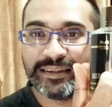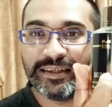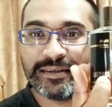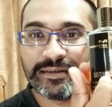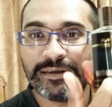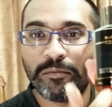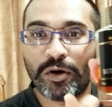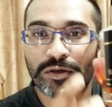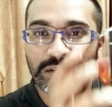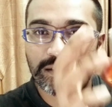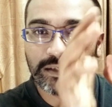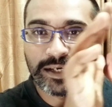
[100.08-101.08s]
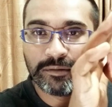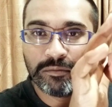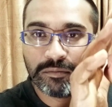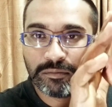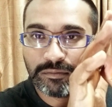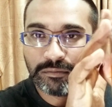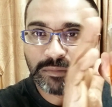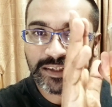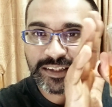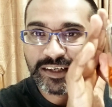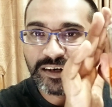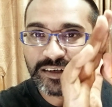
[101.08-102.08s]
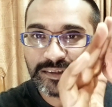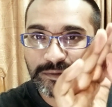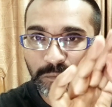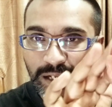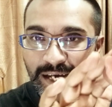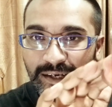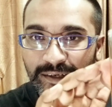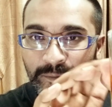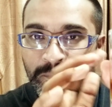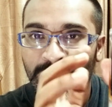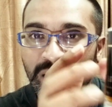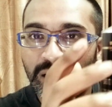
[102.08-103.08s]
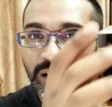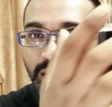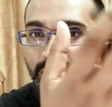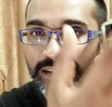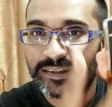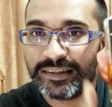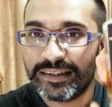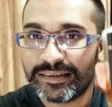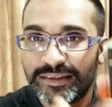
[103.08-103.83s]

this. The bottle is like musky garden is black and it's this